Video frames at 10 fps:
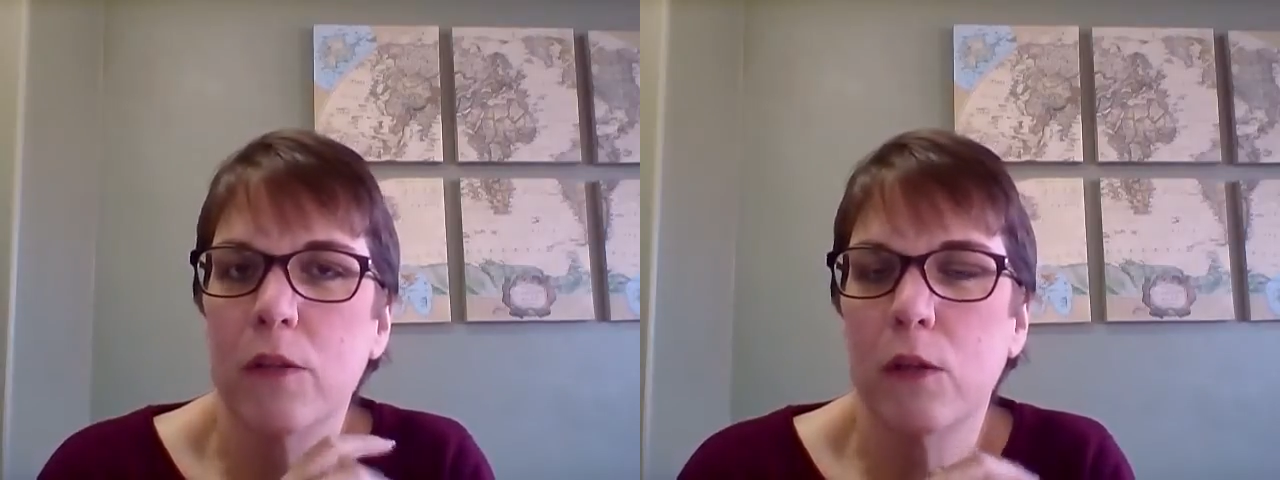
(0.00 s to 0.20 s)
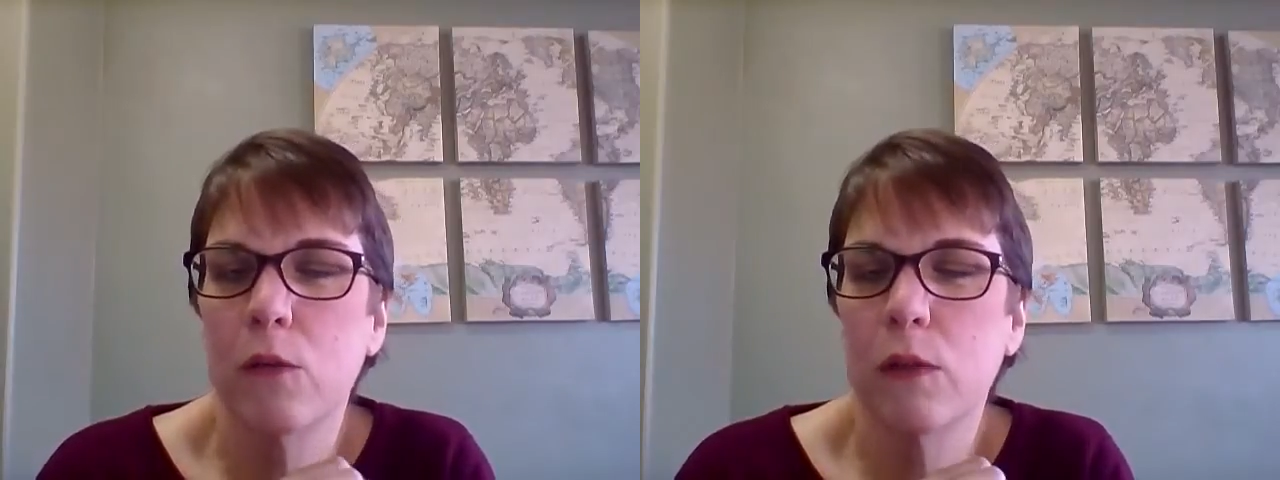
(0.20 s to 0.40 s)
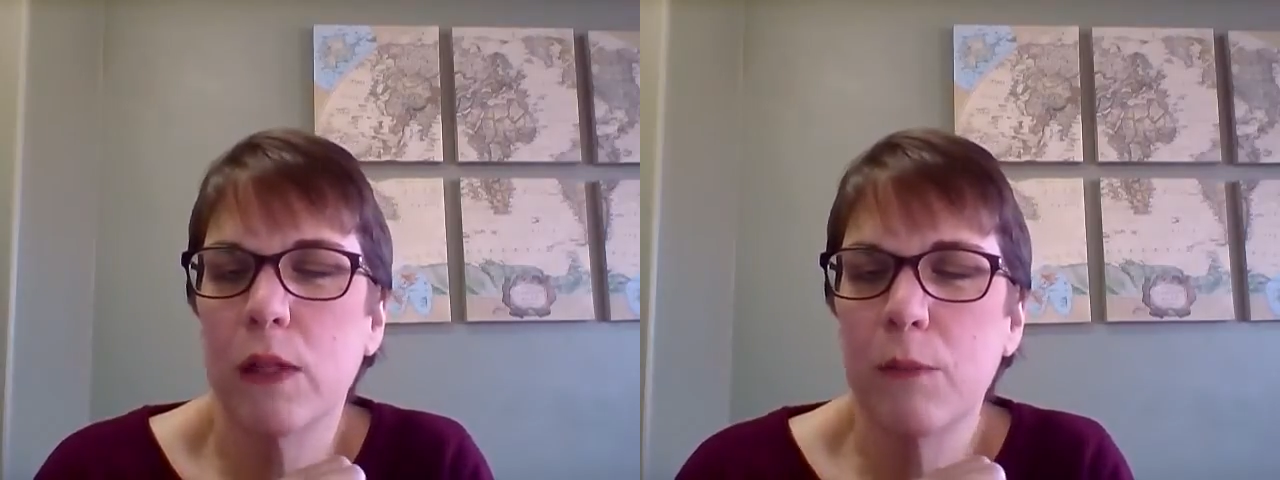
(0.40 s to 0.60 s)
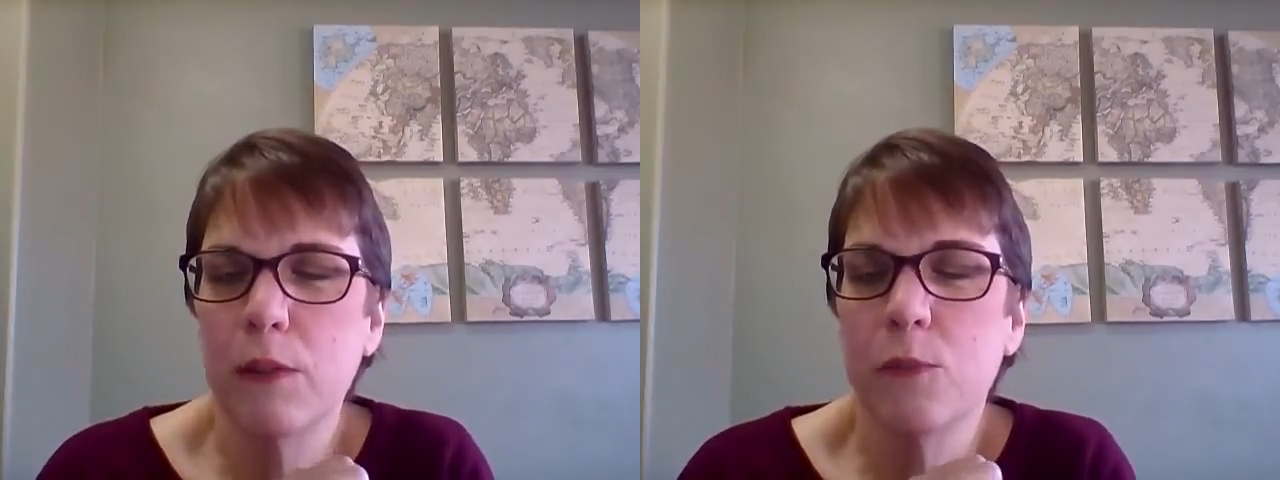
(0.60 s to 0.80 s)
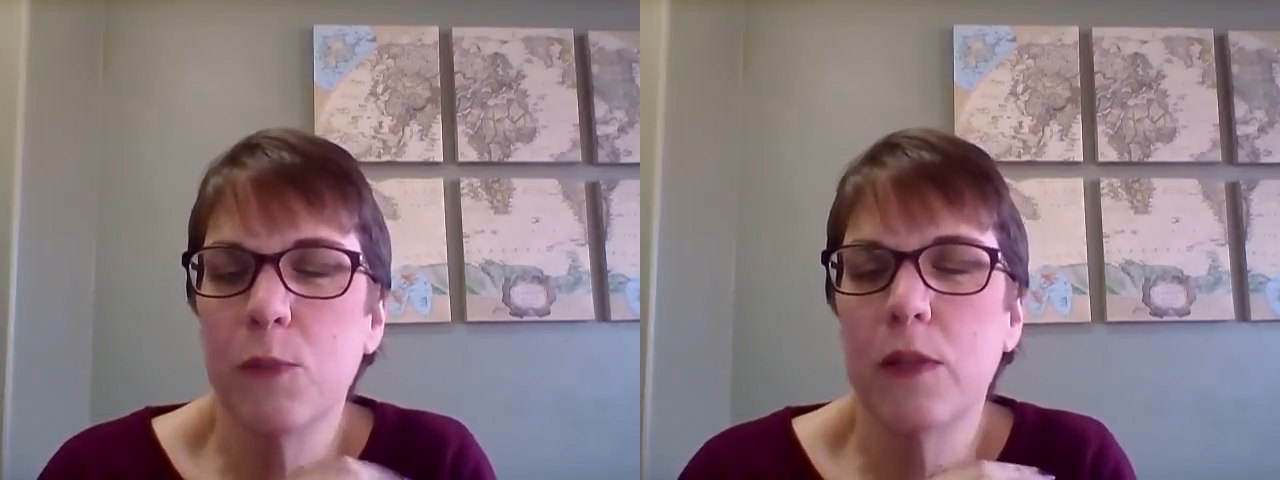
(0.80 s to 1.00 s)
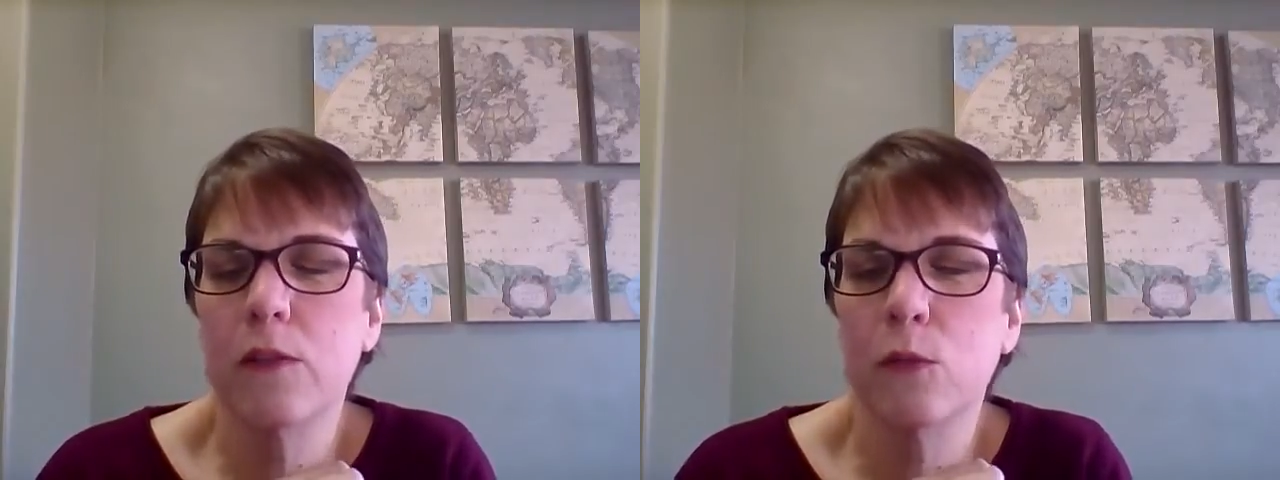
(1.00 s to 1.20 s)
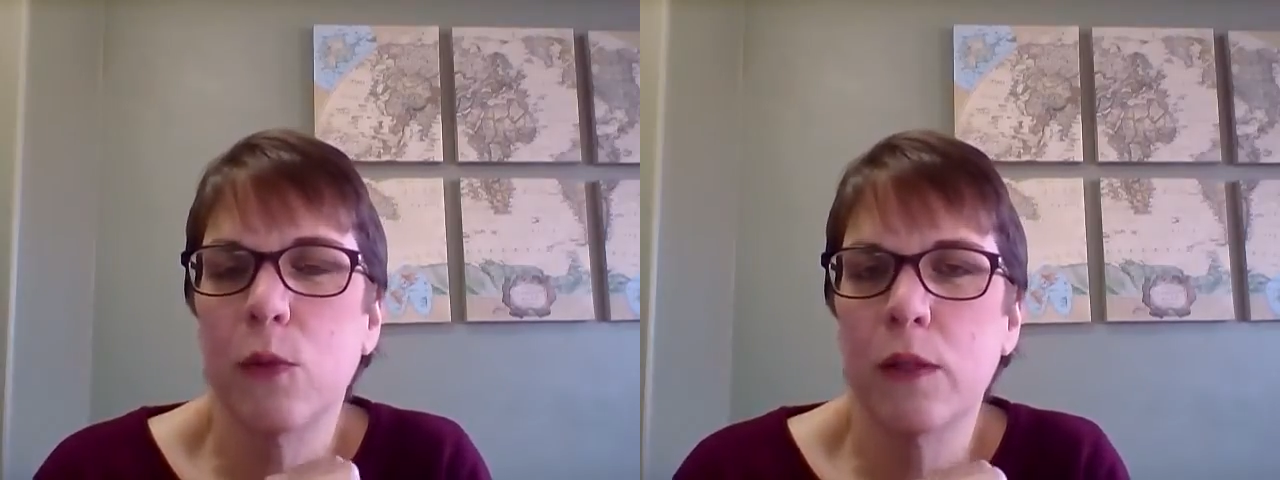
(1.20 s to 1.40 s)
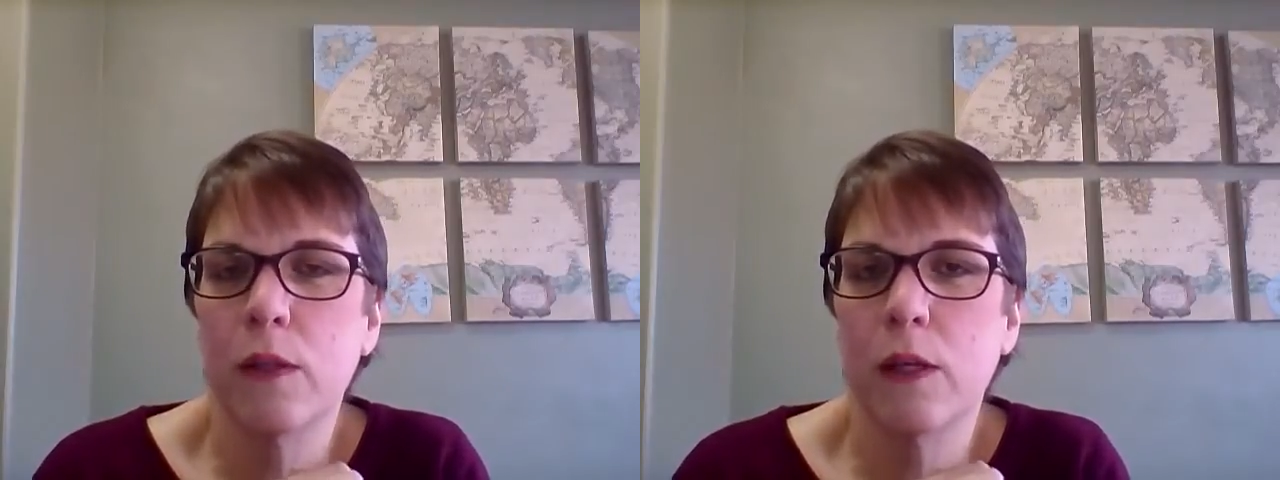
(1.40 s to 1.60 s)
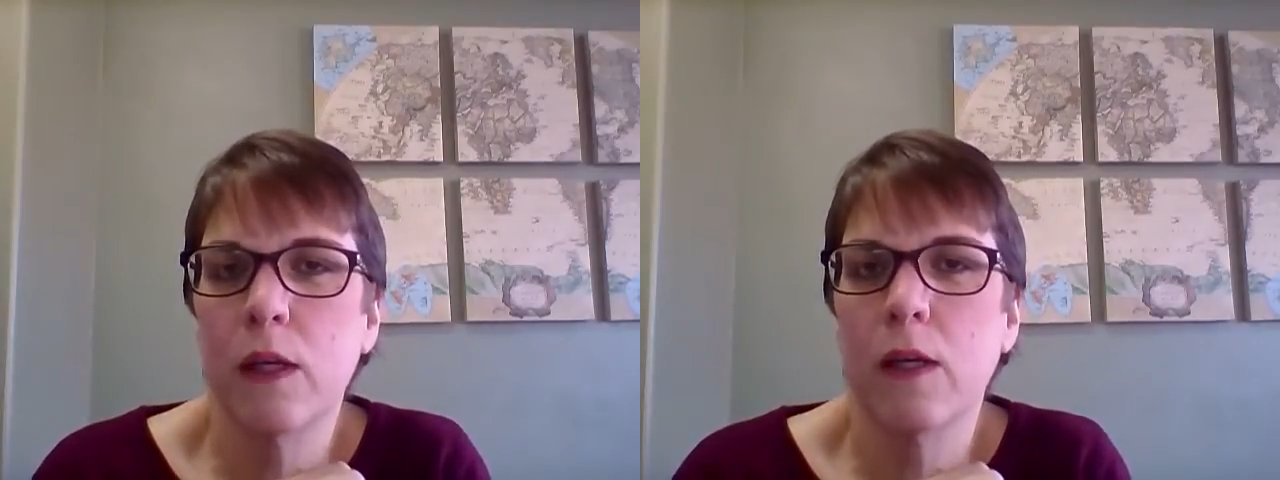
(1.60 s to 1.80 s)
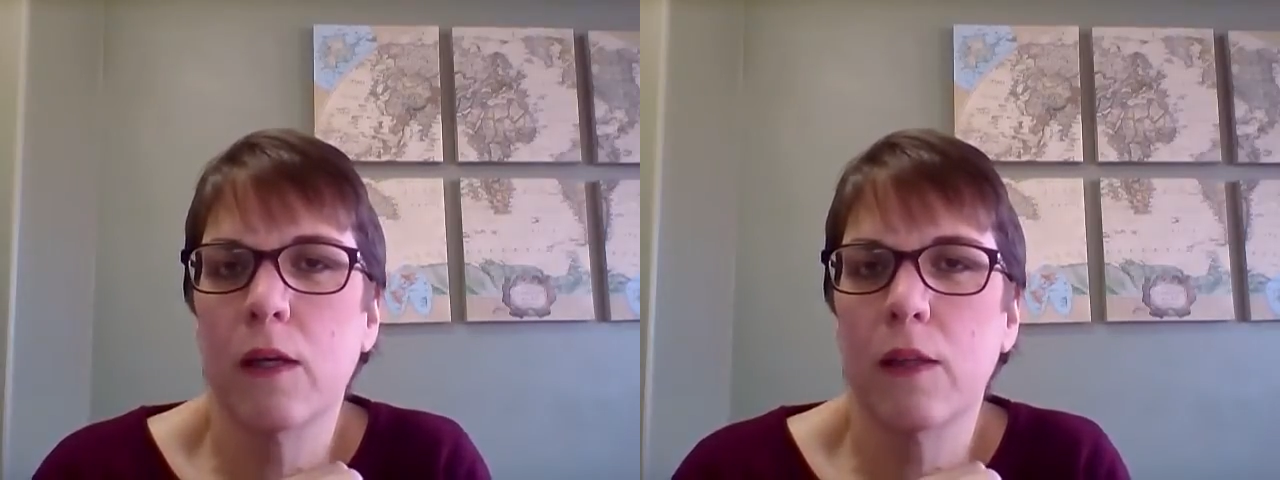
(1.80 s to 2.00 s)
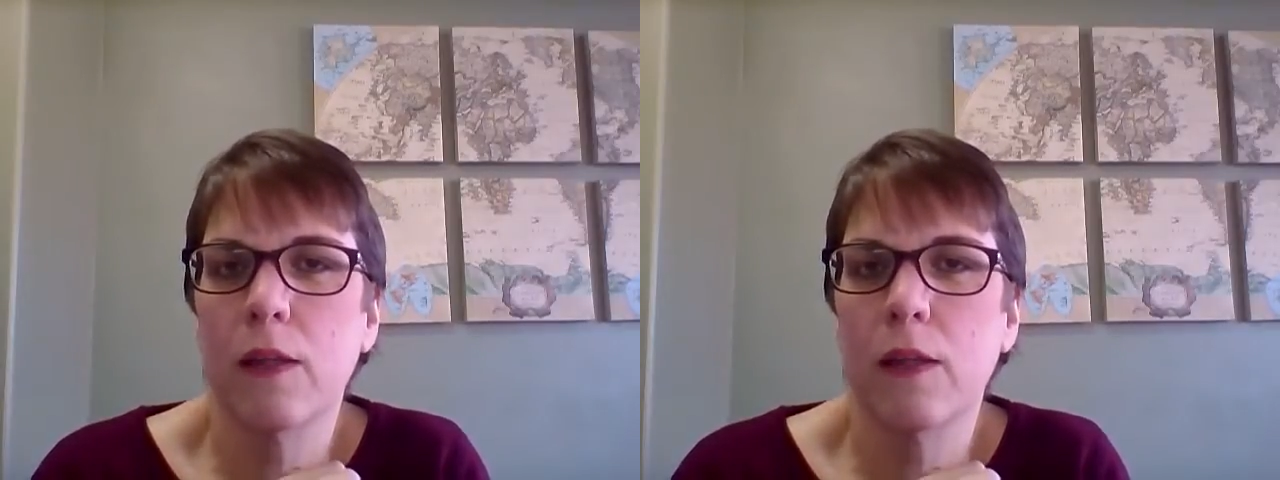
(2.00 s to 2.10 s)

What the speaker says: So let me speak to one thing